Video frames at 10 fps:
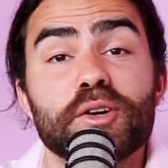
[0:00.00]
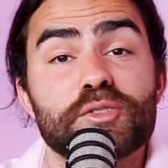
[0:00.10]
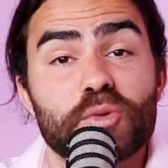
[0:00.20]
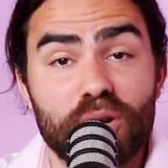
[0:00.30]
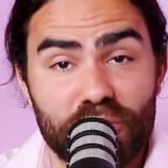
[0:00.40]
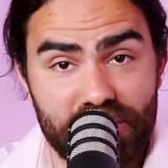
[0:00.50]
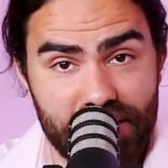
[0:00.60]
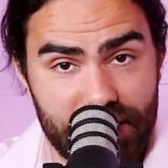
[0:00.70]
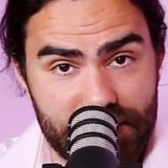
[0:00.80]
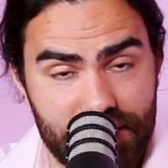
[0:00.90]
swallowing
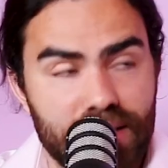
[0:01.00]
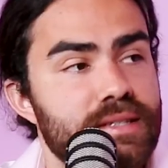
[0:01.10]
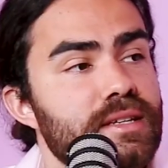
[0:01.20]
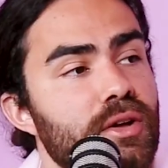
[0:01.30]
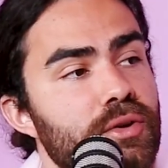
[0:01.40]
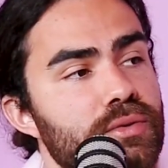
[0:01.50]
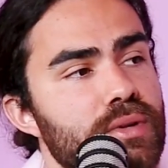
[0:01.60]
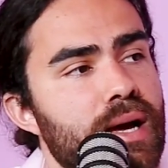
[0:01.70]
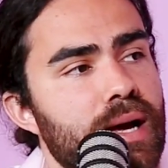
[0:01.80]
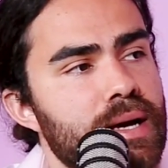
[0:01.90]
that, let
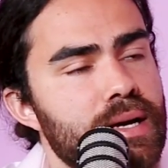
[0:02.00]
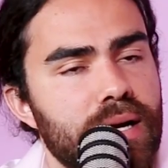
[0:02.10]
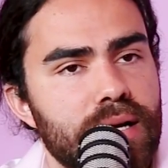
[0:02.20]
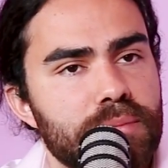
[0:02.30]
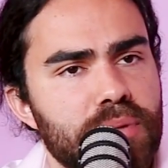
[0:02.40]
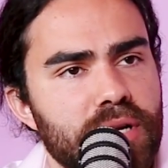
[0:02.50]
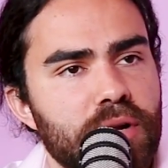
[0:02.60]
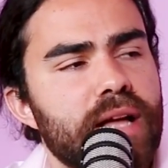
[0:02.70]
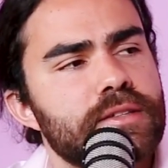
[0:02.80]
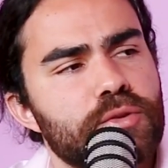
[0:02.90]
alone
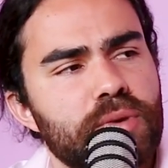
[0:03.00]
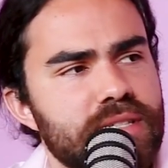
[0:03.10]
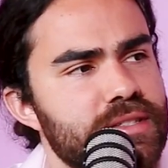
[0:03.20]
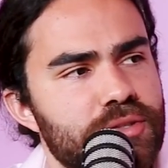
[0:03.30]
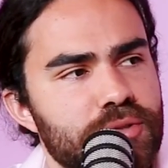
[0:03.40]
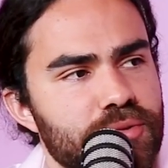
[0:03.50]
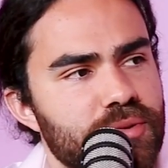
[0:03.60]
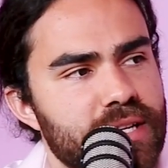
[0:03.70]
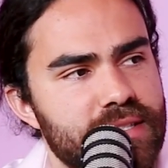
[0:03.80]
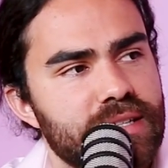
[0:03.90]
pronounce. And so what does it do?
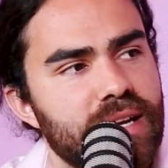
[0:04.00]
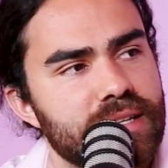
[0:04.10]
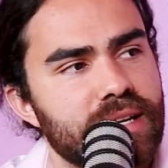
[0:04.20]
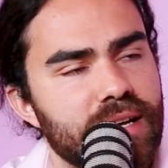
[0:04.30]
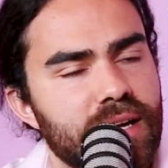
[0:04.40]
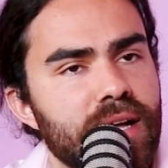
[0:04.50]
Is it like